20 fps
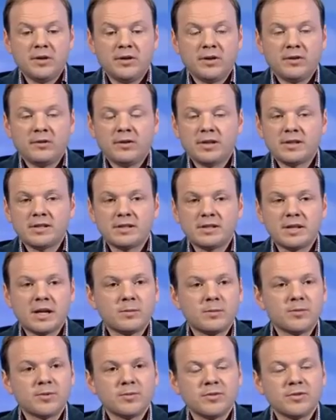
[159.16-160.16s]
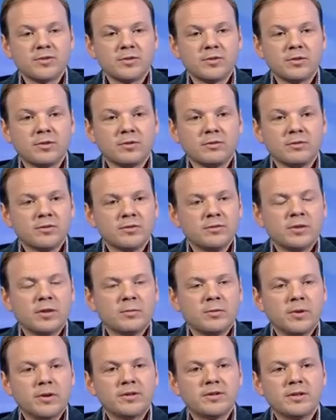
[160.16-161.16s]
are now the establishment in Scotland, there's no doubt
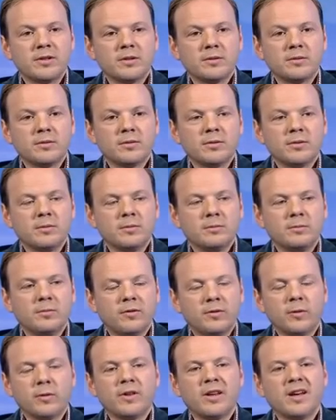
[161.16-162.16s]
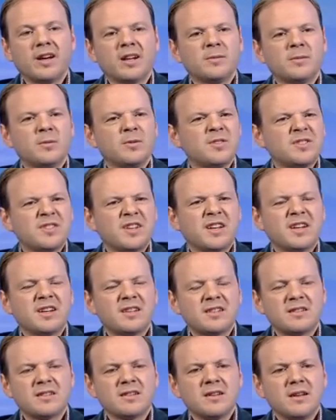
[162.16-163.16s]
about it. You know, before they had about
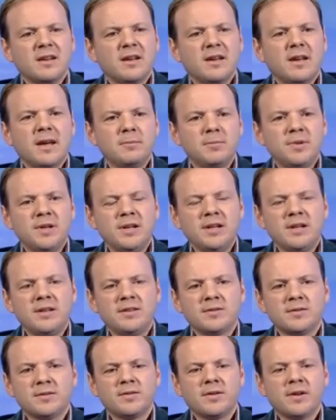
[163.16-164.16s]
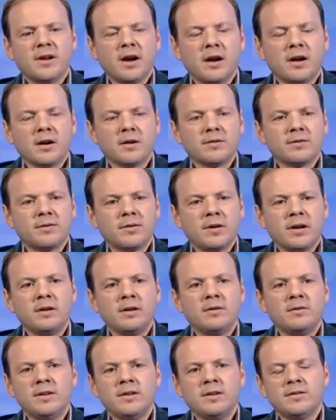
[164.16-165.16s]
6 MPs, so it's very hard for any
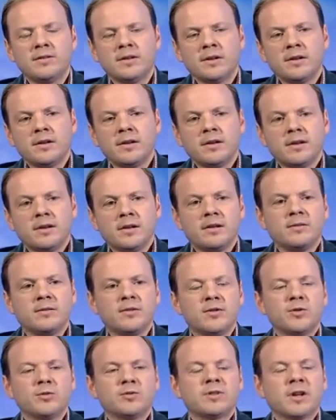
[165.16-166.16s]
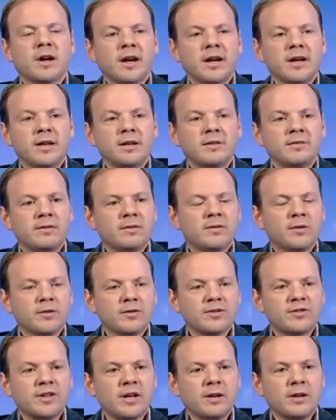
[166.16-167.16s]
of these individuals to hide. If they've
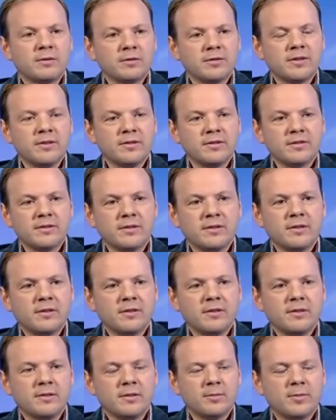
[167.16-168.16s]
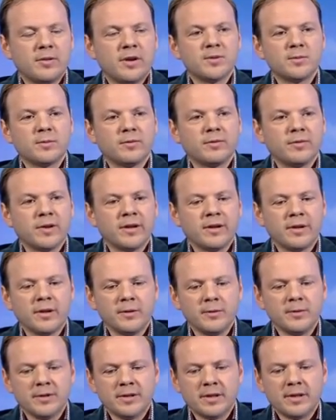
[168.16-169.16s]
got skeletons, then the press will find
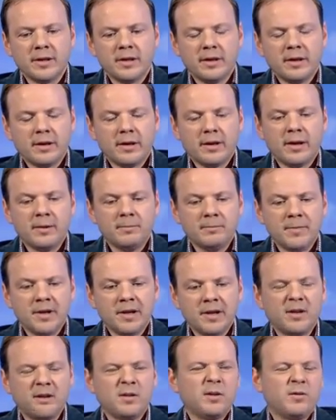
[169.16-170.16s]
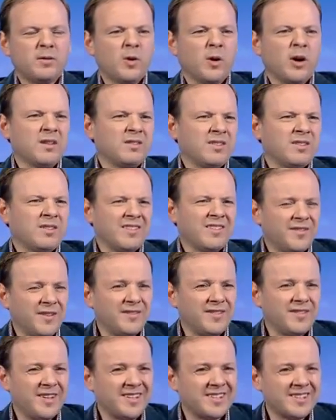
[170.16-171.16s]
out. Now they've got, I think,
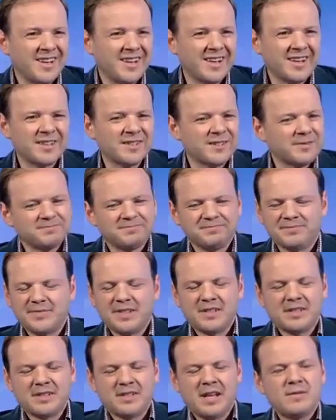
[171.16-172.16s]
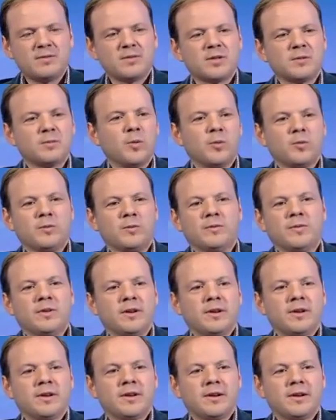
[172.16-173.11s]
56. It's inevitable that